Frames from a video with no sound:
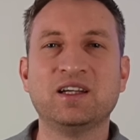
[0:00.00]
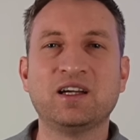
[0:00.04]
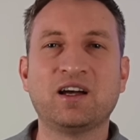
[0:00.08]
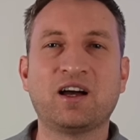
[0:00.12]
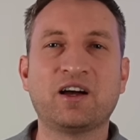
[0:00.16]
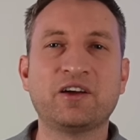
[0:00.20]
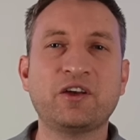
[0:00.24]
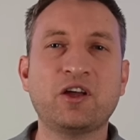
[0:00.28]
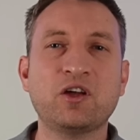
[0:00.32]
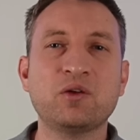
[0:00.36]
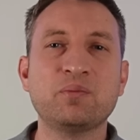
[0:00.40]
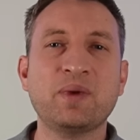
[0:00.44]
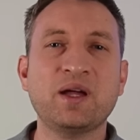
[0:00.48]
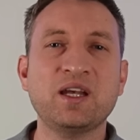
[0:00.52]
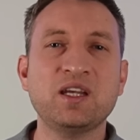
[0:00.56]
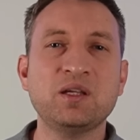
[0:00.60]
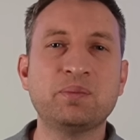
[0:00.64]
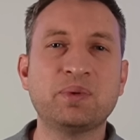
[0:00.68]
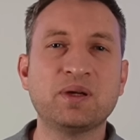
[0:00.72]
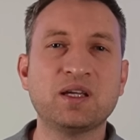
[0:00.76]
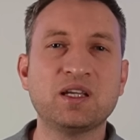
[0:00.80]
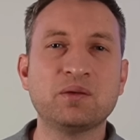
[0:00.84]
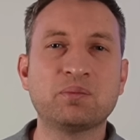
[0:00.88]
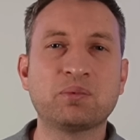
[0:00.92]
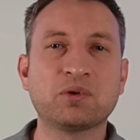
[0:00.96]
I know many
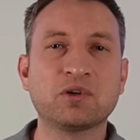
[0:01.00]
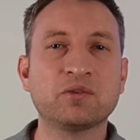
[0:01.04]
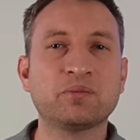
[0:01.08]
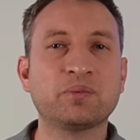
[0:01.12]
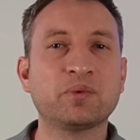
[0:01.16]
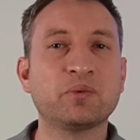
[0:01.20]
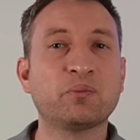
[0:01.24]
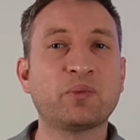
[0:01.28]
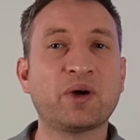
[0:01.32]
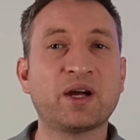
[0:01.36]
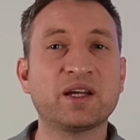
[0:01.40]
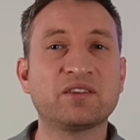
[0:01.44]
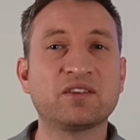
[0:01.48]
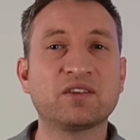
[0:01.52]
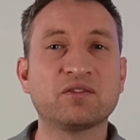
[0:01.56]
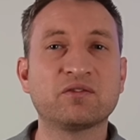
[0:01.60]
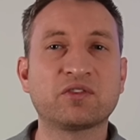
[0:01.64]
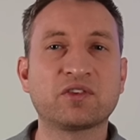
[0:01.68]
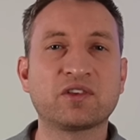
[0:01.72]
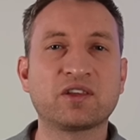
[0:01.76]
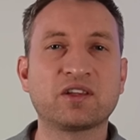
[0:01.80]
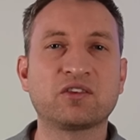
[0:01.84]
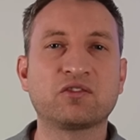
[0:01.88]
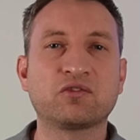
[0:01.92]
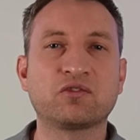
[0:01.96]
people have been waiting
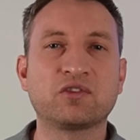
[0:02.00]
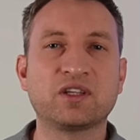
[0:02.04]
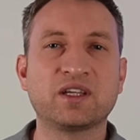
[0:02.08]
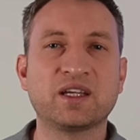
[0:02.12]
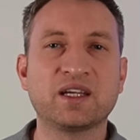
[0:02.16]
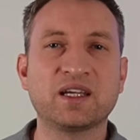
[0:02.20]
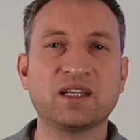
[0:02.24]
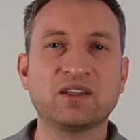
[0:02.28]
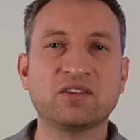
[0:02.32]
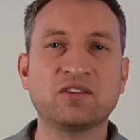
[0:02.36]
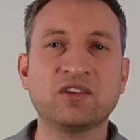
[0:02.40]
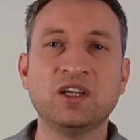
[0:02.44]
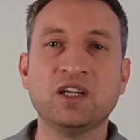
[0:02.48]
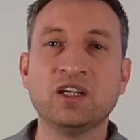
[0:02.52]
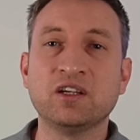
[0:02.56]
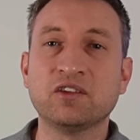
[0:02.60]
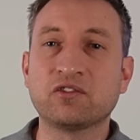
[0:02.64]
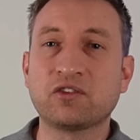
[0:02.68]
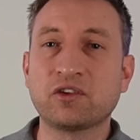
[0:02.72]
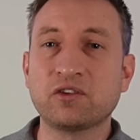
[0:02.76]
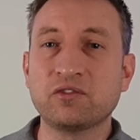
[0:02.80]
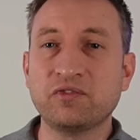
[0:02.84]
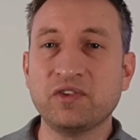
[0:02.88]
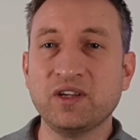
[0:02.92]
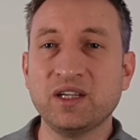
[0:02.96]
for this for years,
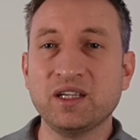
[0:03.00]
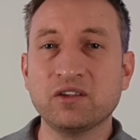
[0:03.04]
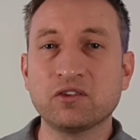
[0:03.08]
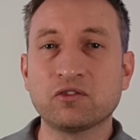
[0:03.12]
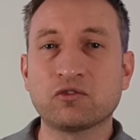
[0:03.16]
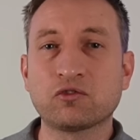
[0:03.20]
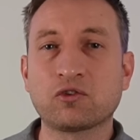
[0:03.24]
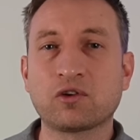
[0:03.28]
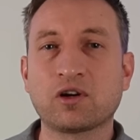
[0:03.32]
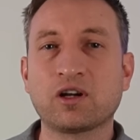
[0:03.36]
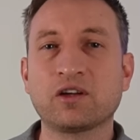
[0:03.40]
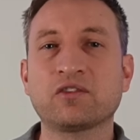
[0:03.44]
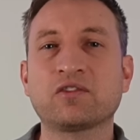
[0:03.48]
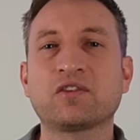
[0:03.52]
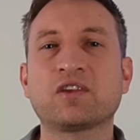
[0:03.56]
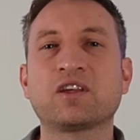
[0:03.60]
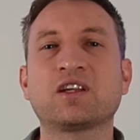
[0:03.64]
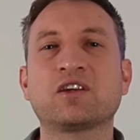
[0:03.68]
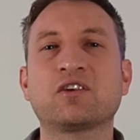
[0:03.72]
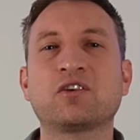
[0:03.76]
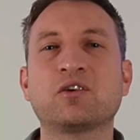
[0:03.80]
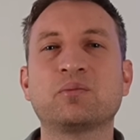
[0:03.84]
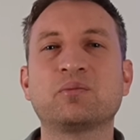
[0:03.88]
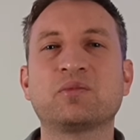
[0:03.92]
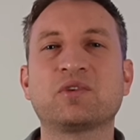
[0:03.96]
so fingers crossed that
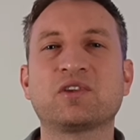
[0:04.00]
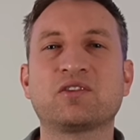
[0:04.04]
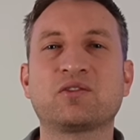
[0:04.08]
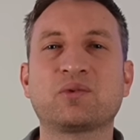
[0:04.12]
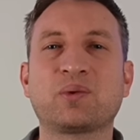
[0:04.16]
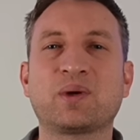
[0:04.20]
it comes in